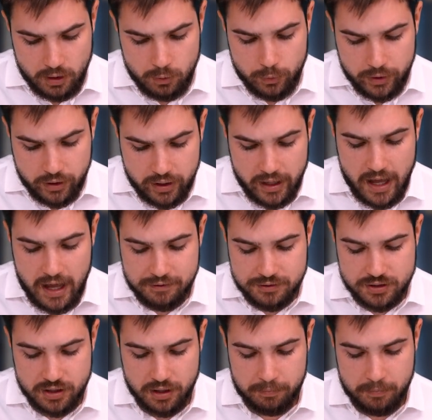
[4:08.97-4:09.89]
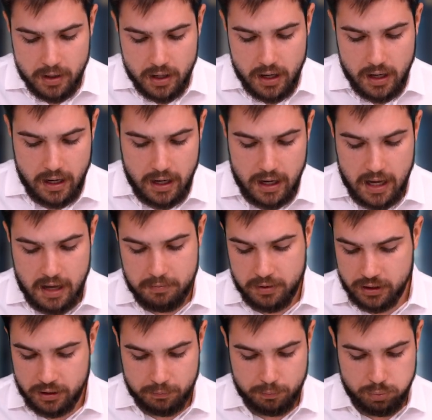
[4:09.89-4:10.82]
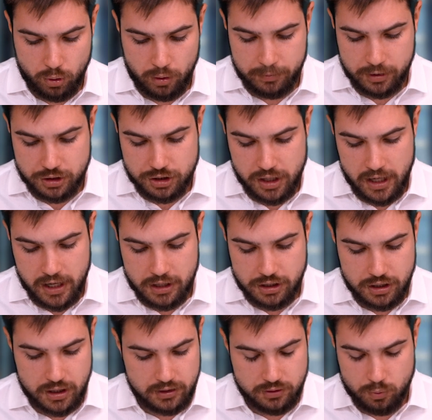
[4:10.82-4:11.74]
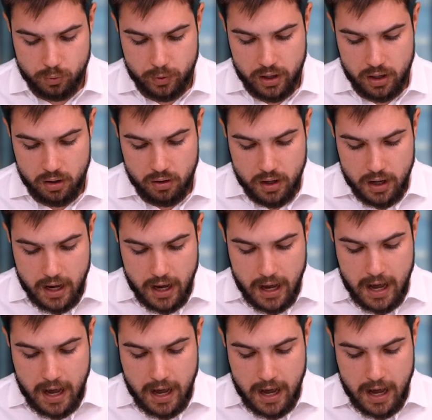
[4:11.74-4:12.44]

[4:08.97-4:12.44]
We're gonna have some unemployment change as well,